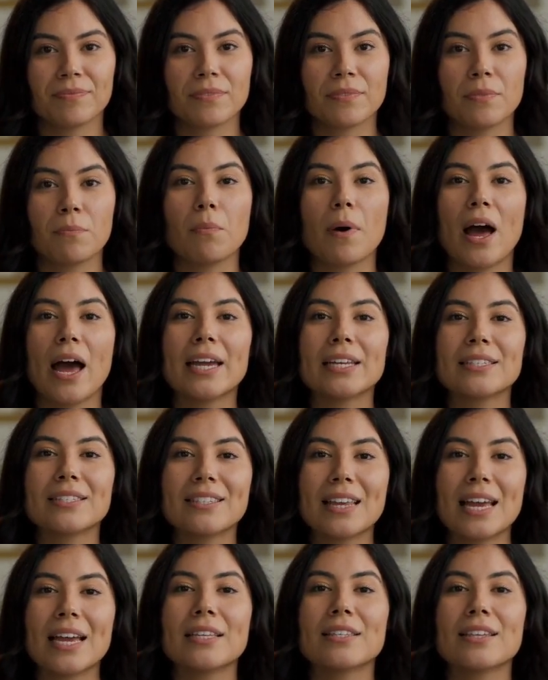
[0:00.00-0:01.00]
Why it
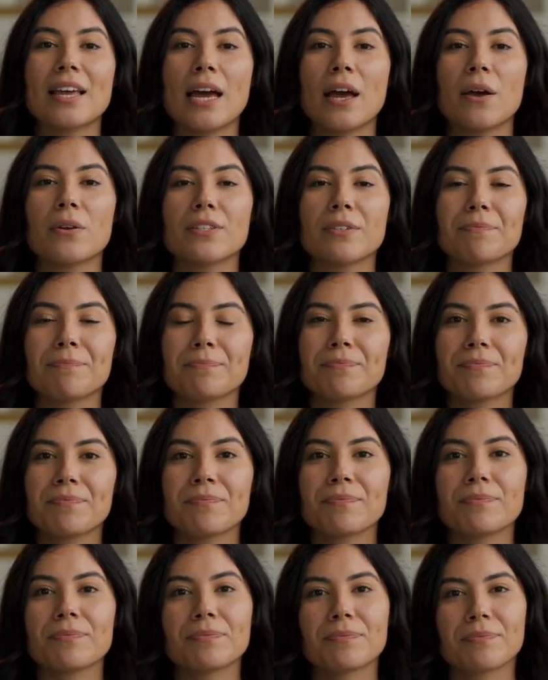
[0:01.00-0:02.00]
stands out.
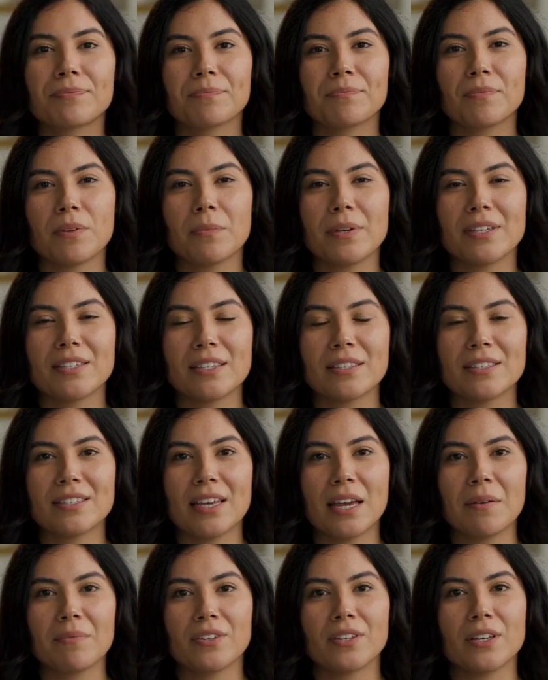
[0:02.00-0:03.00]
From its
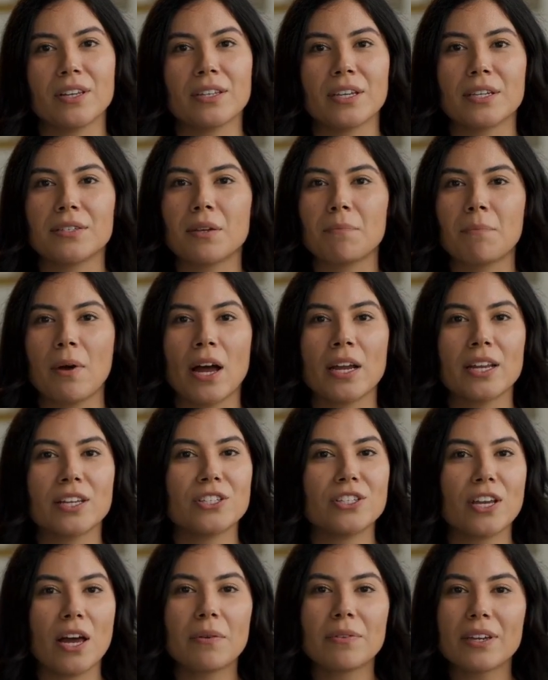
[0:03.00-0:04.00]
inception, the Body
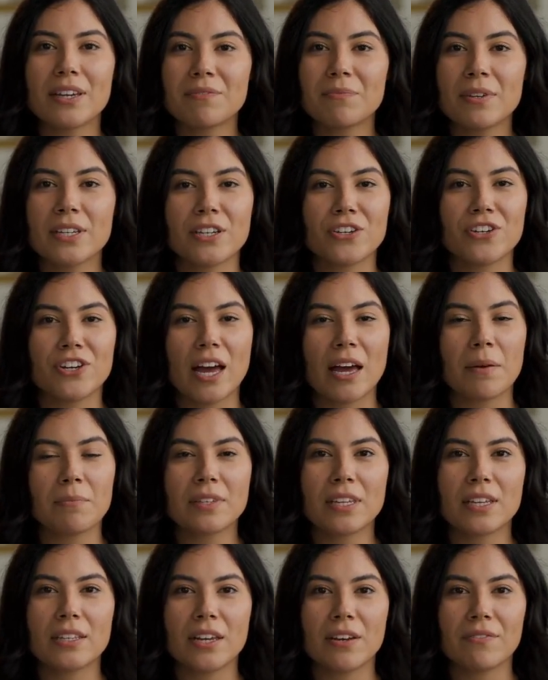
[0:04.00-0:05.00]
Shop has been a
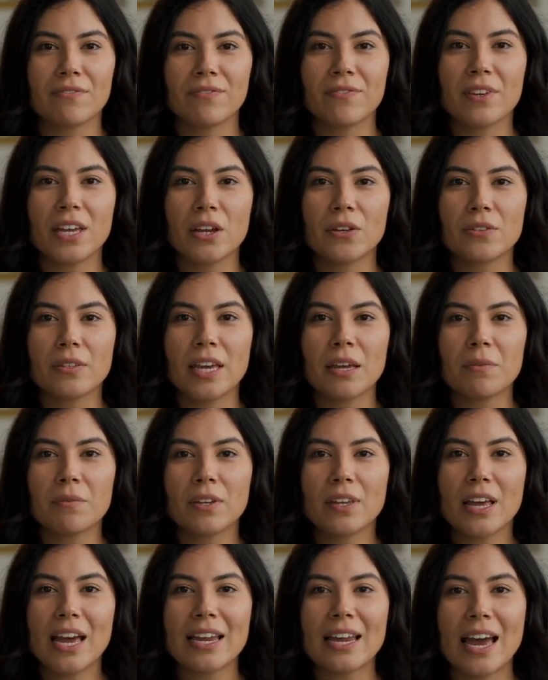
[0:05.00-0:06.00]
champion of fair
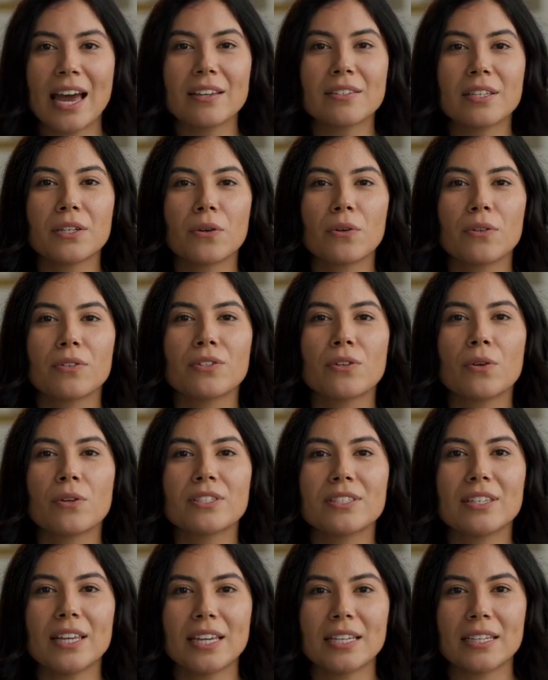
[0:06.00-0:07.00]
labor and ethical
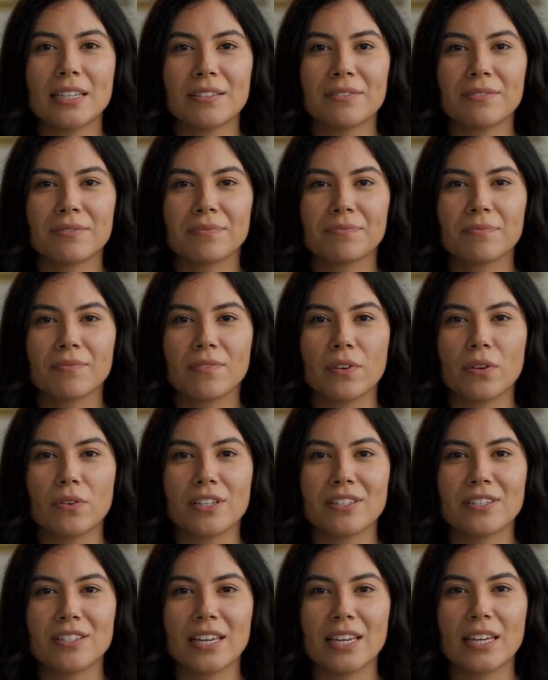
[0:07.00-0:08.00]
sourcing,
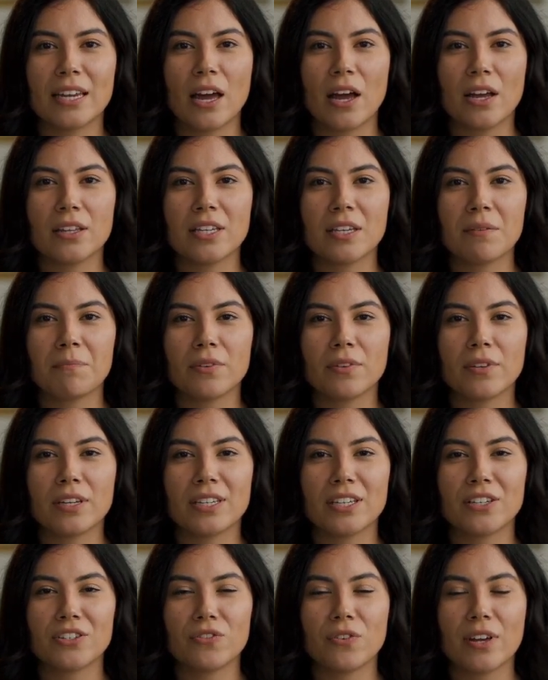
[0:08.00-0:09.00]
focusing on
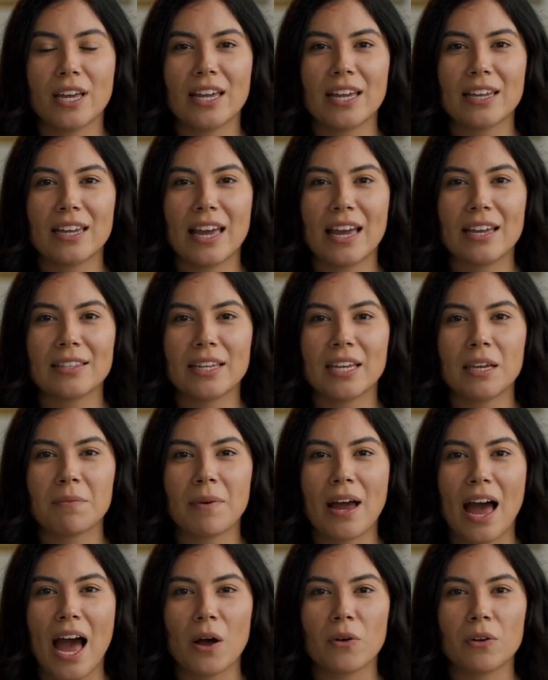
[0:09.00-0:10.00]
community trade and the
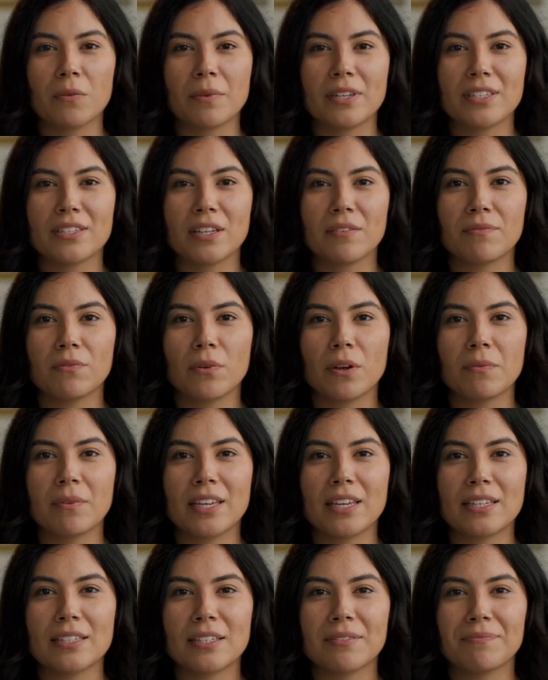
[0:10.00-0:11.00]
empowerment of
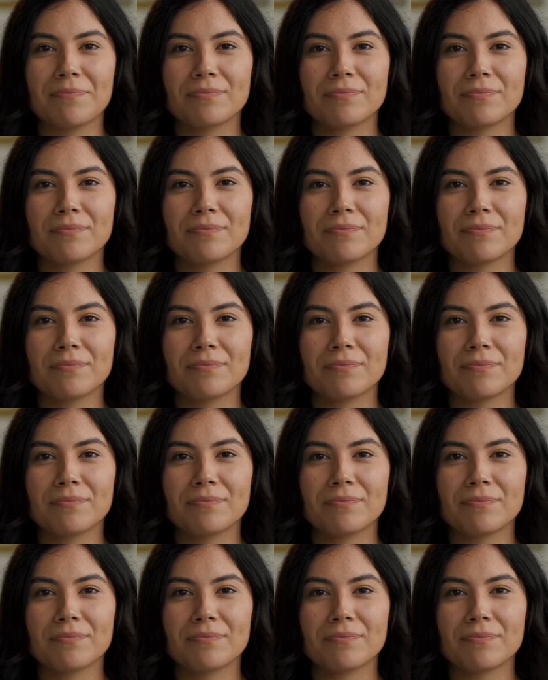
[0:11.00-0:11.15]
women.